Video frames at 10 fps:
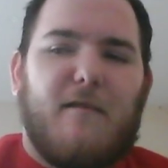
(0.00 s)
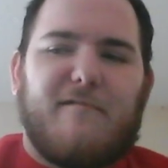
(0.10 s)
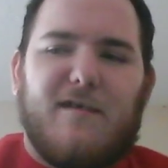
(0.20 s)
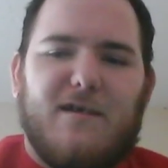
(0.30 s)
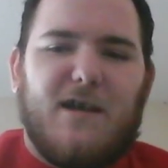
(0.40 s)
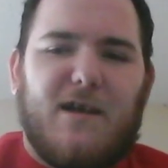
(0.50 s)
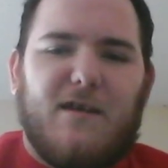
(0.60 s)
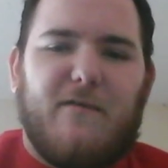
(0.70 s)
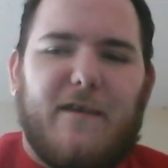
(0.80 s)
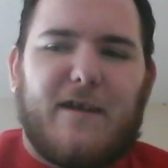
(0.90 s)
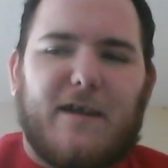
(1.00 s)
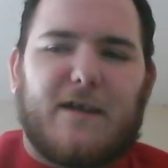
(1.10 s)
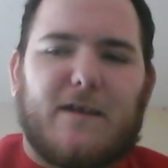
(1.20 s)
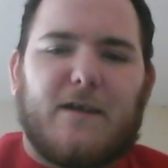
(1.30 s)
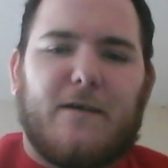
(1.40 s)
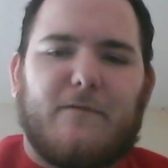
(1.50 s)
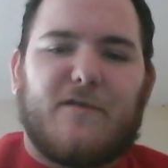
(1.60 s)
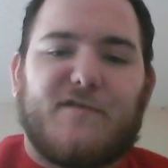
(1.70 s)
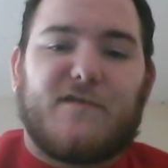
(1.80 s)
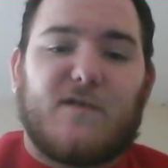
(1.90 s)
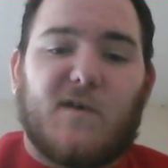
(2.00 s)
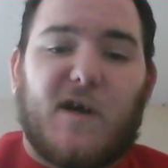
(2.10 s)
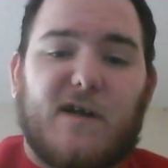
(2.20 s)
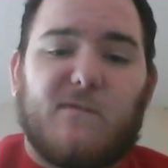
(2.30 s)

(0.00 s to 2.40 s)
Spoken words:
See again the camera, which sucks.